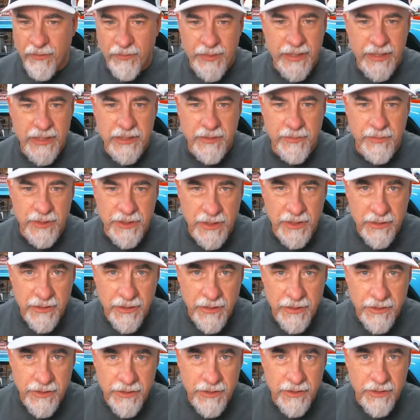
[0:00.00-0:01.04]
me some
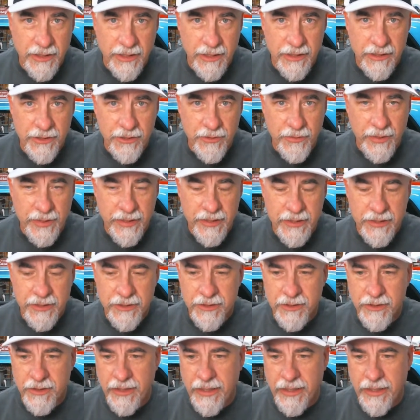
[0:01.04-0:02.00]
assistance in doing this